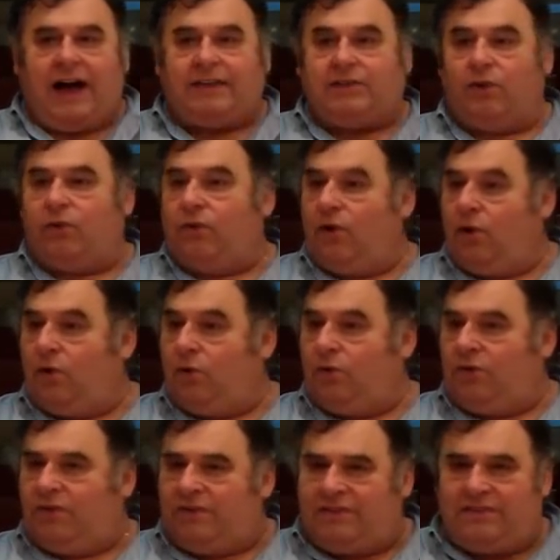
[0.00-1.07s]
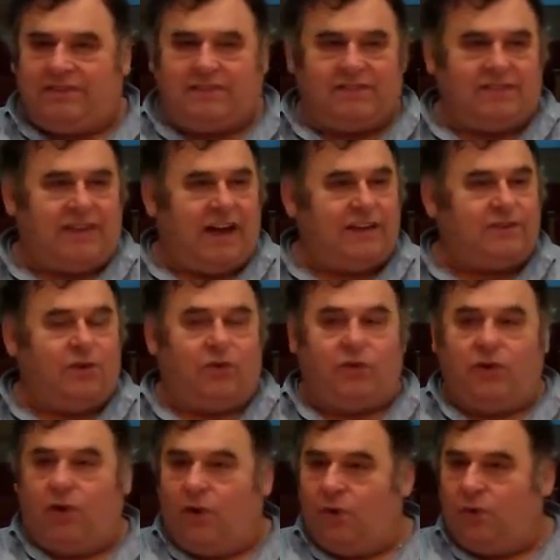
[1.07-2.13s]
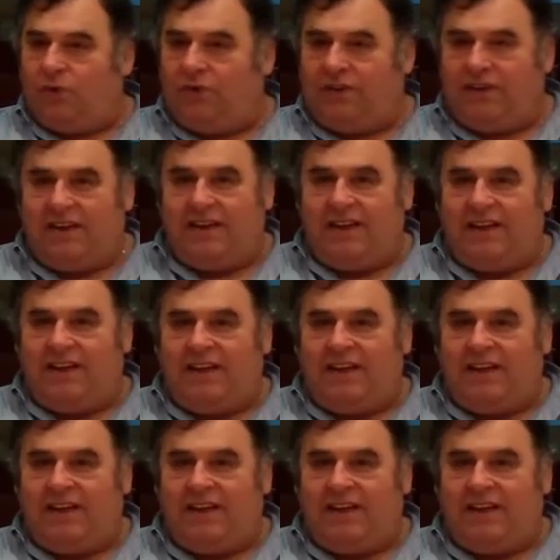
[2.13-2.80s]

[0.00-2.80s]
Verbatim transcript: I don't know. I don't know.